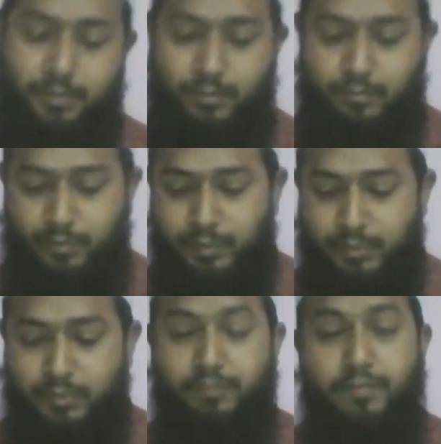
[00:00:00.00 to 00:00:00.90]
So he
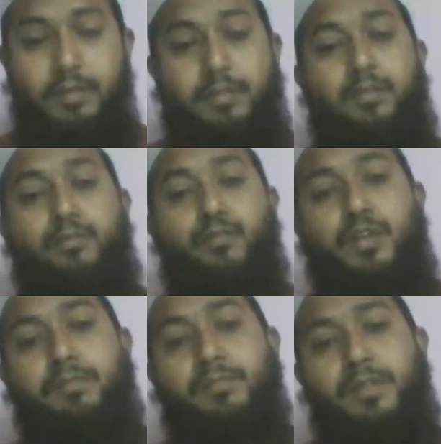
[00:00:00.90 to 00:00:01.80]
is the father of
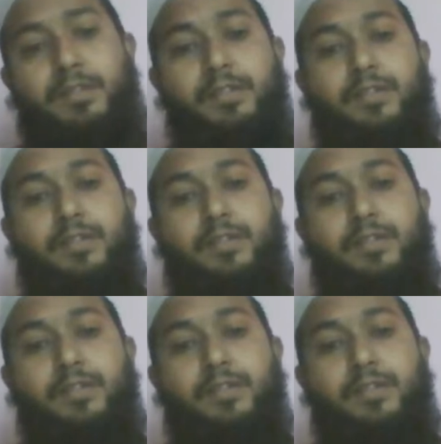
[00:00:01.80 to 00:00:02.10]
modern medicine.